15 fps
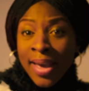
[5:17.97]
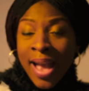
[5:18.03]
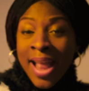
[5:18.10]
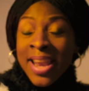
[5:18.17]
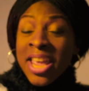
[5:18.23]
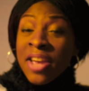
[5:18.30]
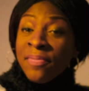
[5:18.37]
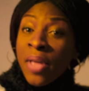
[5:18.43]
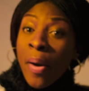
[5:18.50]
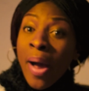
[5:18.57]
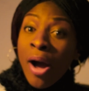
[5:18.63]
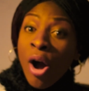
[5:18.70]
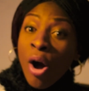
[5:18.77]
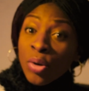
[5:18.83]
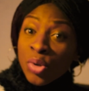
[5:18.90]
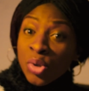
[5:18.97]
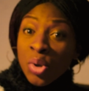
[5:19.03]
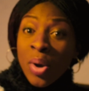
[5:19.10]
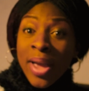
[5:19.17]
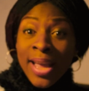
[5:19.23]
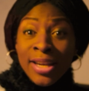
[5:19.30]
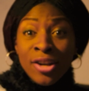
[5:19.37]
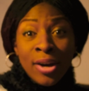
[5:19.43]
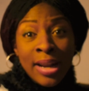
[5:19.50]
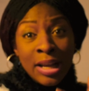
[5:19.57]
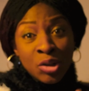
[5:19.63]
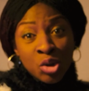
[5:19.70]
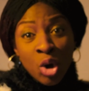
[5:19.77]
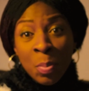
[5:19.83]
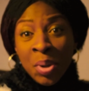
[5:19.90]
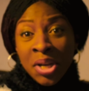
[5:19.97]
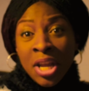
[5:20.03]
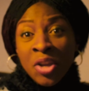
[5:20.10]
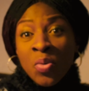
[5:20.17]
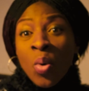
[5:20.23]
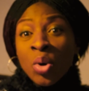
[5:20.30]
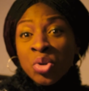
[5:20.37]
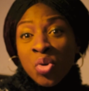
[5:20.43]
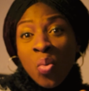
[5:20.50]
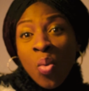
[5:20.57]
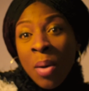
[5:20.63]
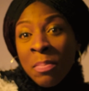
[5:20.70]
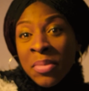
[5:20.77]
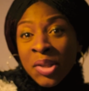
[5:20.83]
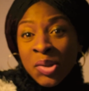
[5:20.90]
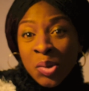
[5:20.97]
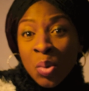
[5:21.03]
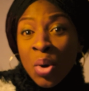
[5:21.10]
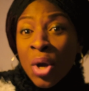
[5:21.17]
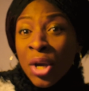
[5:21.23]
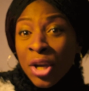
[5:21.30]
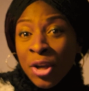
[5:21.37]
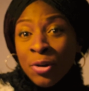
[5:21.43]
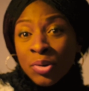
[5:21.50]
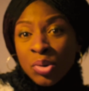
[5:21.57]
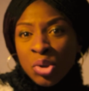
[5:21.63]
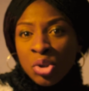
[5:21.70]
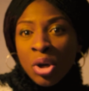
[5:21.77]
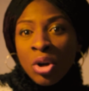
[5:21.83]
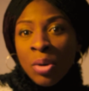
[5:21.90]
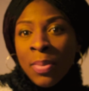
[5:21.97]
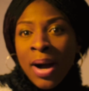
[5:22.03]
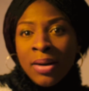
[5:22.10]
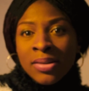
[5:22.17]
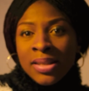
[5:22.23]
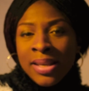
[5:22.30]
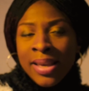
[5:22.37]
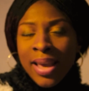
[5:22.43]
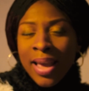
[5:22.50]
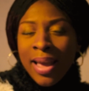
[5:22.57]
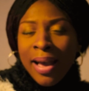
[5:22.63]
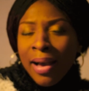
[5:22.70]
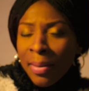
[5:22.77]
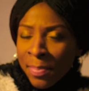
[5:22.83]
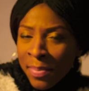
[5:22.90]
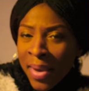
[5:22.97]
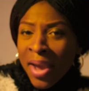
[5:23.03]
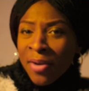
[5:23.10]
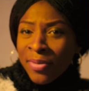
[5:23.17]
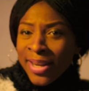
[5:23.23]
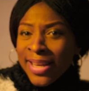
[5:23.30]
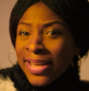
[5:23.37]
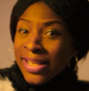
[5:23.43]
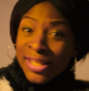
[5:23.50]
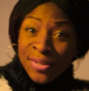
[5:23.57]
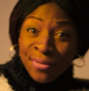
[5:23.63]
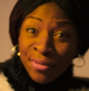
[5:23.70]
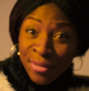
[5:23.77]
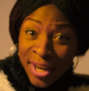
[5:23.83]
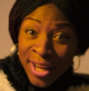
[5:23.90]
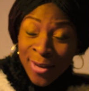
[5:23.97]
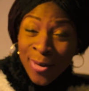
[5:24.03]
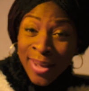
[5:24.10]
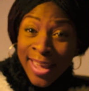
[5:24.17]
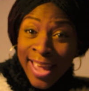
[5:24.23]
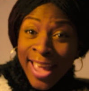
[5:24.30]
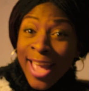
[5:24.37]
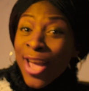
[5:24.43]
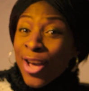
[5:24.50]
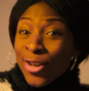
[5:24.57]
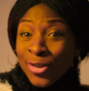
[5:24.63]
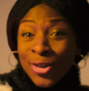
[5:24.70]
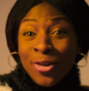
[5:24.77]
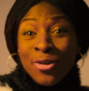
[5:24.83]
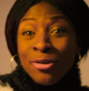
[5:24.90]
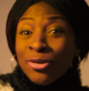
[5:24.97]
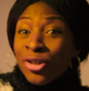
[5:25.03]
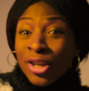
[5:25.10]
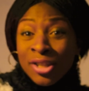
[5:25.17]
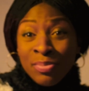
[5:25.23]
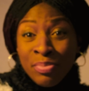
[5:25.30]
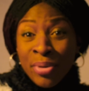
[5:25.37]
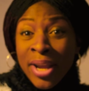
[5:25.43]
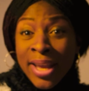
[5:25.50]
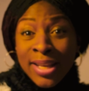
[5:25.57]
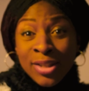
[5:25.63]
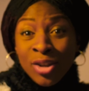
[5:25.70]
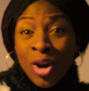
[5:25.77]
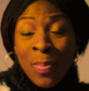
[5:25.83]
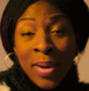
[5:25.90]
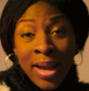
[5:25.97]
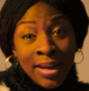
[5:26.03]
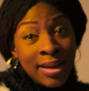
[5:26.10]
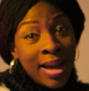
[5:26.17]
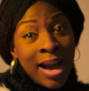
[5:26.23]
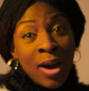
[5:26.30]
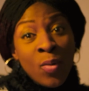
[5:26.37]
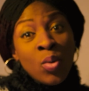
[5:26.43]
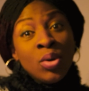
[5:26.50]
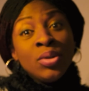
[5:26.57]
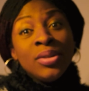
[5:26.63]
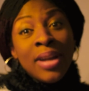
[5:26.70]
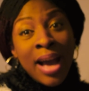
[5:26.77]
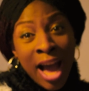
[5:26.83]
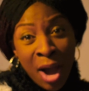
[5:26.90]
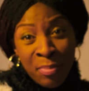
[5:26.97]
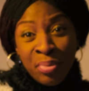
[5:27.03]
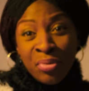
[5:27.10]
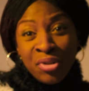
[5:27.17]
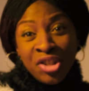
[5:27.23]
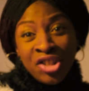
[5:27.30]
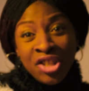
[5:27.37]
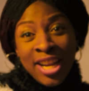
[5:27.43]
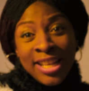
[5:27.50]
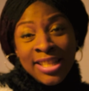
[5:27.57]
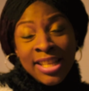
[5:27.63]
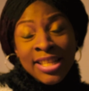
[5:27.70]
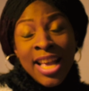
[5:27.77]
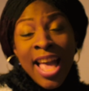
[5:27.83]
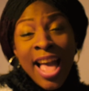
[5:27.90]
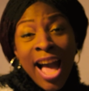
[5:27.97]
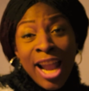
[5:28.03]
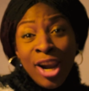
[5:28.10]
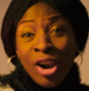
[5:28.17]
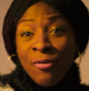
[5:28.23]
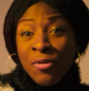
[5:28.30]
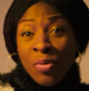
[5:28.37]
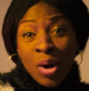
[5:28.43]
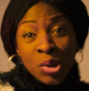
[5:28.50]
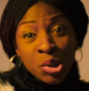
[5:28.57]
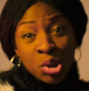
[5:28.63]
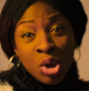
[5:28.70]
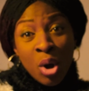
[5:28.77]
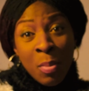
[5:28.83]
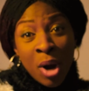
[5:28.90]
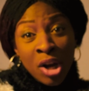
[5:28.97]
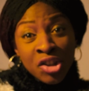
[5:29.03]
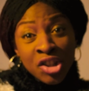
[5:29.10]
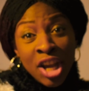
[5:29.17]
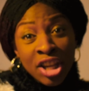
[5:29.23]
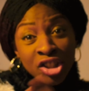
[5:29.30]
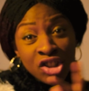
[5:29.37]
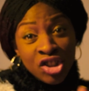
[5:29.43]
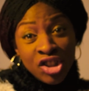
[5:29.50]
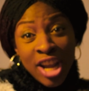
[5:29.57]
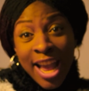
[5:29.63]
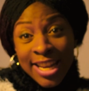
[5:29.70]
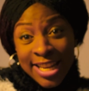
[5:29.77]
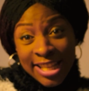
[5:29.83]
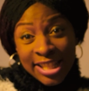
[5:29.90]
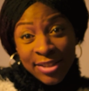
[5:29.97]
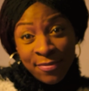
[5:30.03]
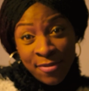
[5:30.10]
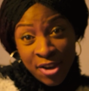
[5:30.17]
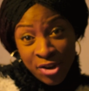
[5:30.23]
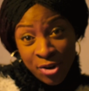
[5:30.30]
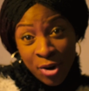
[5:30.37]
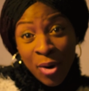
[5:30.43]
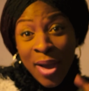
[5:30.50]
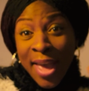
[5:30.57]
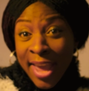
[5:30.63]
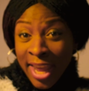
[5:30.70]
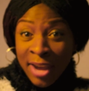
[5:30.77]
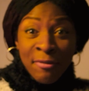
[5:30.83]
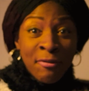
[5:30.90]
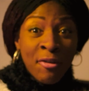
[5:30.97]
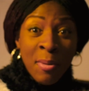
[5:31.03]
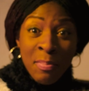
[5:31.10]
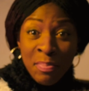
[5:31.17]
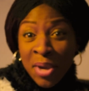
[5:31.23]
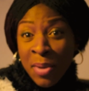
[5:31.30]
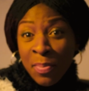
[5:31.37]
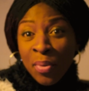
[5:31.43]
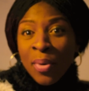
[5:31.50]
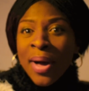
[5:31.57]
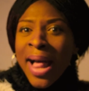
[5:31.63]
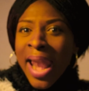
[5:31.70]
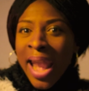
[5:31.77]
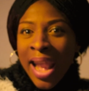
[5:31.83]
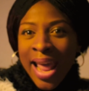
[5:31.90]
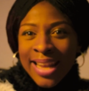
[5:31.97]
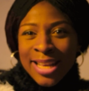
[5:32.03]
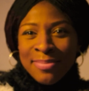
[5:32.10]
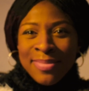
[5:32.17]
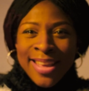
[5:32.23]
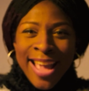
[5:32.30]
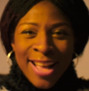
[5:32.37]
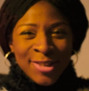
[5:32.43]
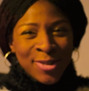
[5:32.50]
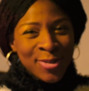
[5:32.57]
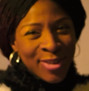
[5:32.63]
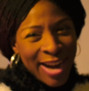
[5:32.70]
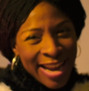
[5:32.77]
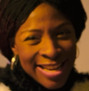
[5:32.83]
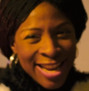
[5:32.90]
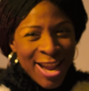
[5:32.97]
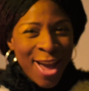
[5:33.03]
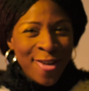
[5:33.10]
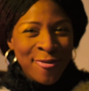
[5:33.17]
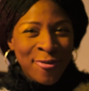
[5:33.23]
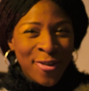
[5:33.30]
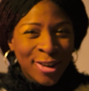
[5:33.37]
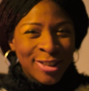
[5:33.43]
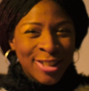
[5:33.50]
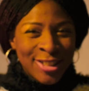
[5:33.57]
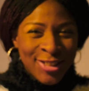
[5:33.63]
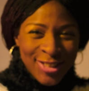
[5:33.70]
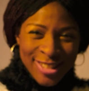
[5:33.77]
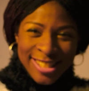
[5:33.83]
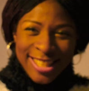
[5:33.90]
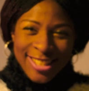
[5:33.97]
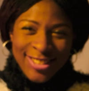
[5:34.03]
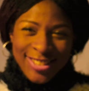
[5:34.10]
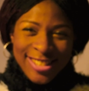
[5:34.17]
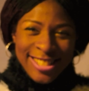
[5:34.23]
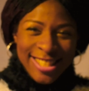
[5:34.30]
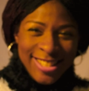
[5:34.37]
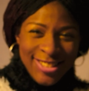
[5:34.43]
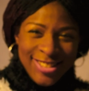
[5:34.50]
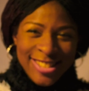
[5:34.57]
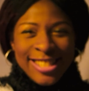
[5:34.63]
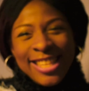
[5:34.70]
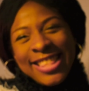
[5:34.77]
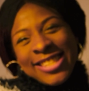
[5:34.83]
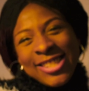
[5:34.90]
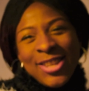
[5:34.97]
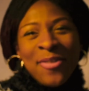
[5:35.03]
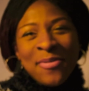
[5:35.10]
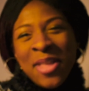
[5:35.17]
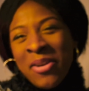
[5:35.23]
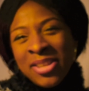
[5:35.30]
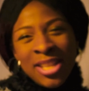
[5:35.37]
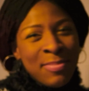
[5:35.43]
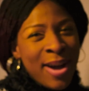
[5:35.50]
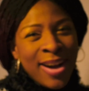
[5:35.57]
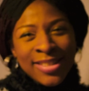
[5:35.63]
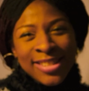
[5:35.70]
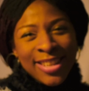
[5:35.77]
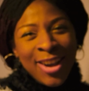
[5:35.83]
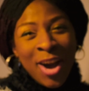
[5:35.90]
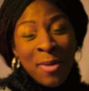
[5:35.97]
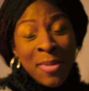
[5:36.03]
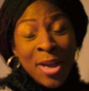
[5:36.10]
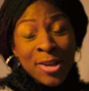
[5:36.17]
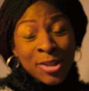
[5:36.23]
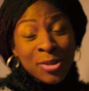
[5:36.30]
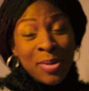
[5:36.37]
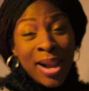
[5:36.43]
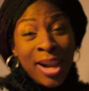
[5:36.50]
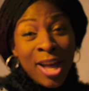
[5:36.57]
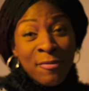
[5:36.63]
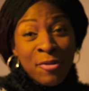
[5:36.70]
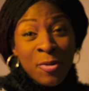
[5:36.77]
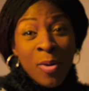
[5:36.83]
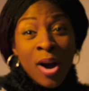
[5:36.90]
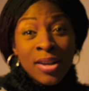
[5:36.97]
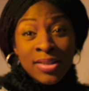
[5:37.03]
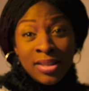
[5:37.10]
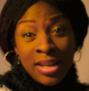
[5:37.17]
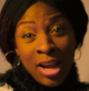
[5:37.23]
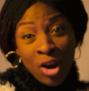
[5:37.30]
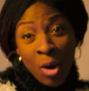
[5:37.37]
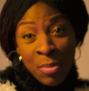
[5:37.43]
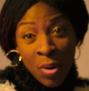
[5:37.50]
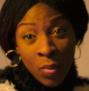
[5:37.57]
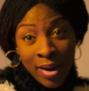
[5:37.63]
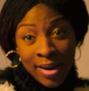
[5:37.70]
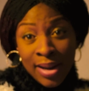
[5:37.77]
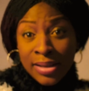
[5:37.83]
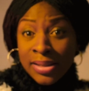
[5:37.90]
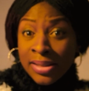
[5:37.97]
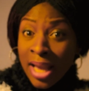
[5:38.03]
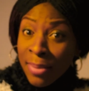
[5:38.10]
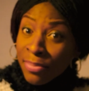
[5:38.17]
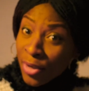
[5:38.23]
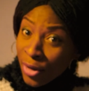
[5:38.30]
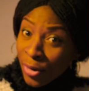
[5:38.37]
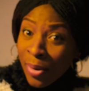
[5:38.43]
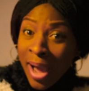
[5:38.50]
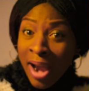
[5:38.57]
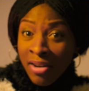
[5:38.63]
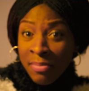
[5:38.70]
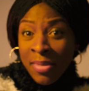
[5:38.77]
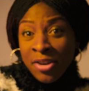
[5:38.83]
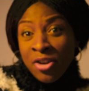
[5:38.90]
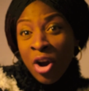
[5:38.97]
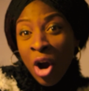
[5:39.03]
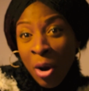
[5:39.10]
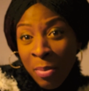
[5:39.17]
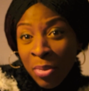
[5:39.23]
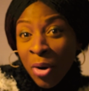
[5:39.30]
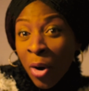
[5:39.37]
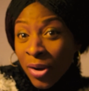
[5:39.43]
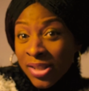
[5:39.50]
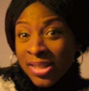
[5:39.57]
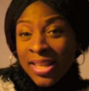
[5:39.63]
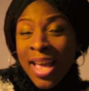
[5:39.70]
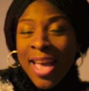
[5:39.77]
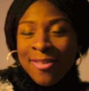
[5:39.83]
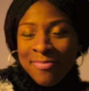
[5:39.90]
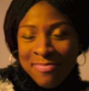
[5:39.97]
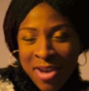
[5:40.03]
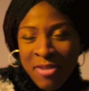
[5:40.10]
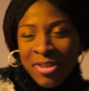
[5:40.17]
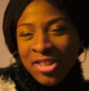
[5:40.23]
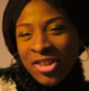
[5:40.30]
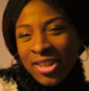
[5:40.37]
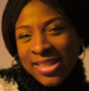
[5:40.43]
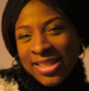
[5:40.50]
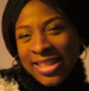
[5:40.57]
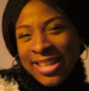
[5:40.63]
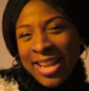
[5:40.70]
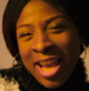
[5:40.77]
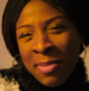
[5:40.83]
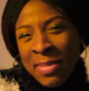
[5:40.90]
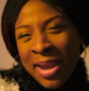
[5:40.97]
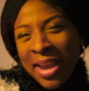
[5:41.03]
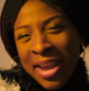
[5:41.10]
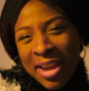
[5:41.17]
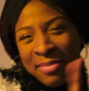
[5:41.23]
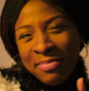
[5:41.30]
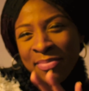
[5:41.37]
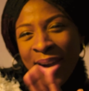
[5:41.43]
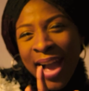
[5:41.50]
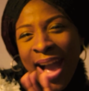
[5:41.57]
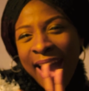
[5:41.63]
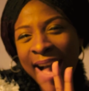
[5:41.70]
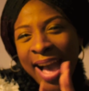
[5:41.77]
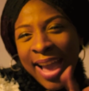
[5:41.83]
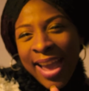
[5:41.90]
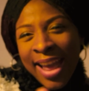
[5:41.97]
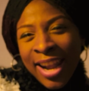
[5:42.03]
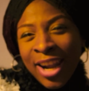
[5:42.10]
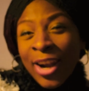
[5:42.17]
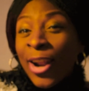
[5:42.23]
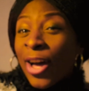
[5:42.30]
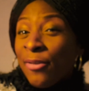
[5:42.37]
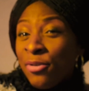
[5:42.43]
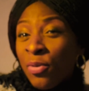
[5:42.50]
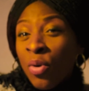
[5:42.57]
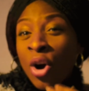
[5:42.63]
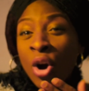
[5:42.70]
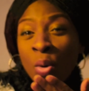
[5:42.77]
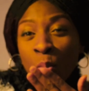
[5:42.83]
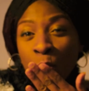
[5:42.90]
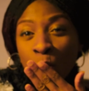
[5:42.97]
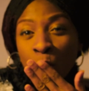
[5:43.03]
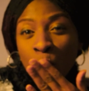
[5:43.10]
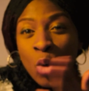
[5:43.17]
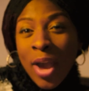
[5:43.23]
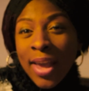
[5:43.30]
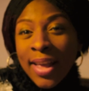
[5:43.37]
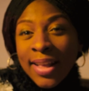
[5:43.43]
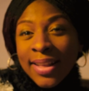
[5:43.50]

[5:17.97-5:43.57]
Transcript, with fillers: And if there are also any other topic that you also want me to, to talk about here, Mary is free, okay? So you just bring it up and I would appreciate it. I love you all so much. Share this video, inform people, let them get ready for the juicy stuff that is about to come. So I love you all till I come your way next time. I remain your humble host, Mary Johnson EME. Bye, and love you all.